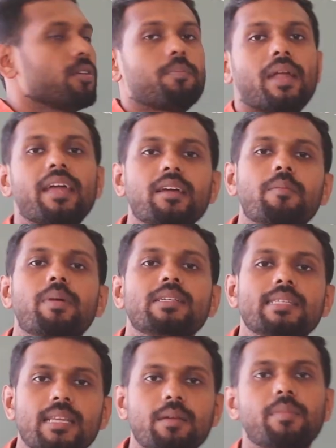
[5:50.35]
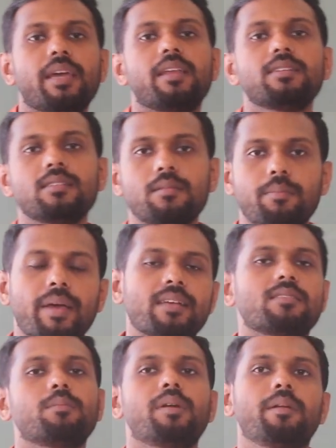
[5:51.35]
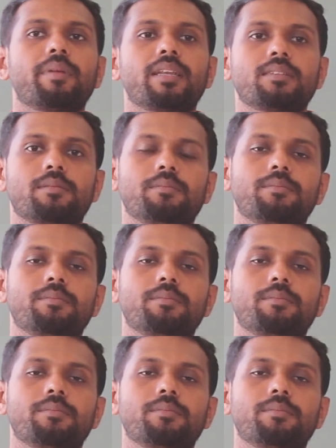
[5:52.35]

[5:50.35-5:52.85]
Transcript: to plant capacity minus maximum demand.